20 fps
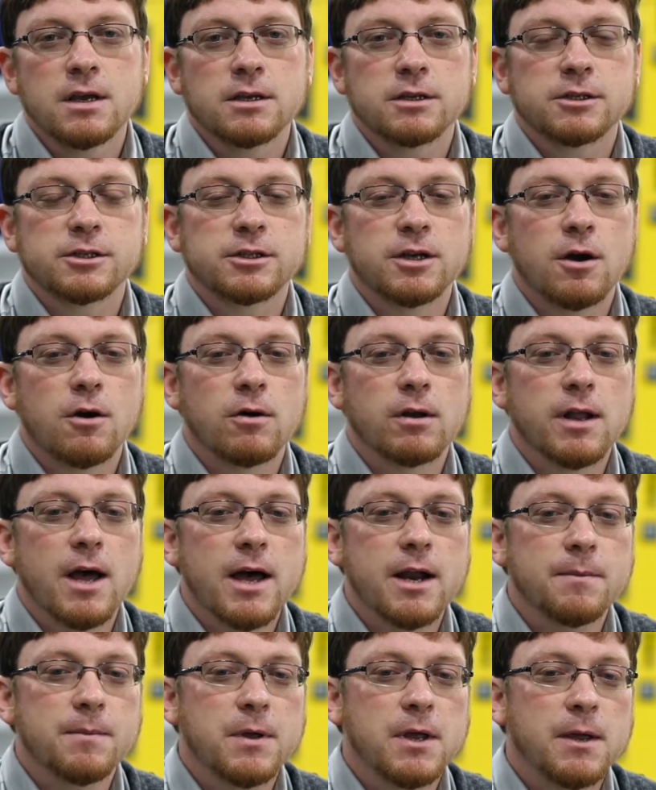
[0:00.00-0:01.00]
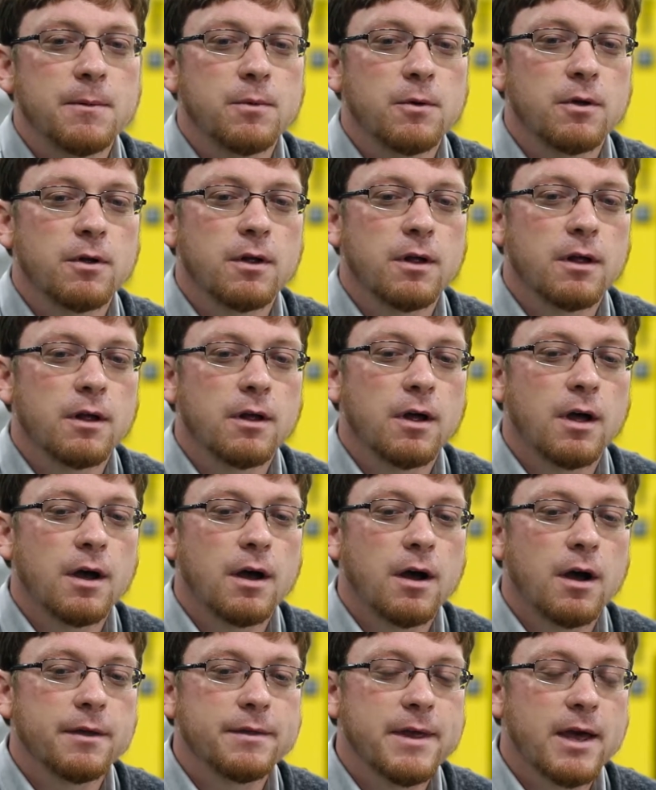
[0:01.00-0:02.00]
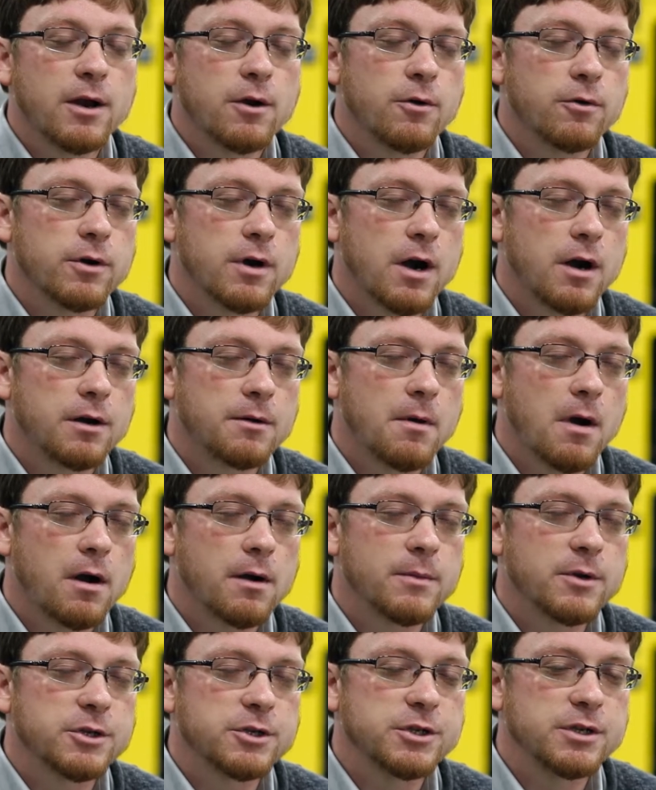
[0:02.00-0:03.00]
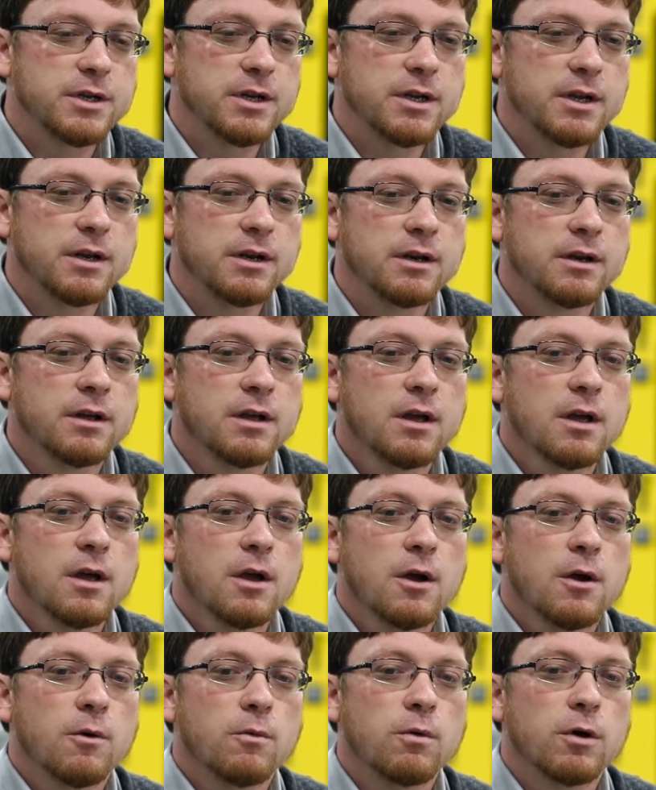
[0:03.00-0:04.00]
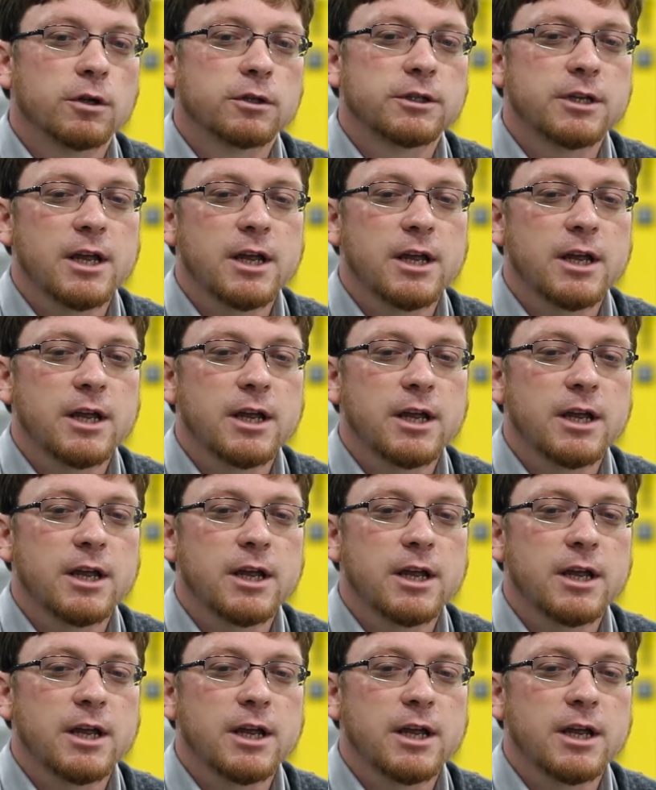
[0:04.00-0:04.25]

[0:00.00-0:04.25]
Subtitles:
So a lot of people that own our machine will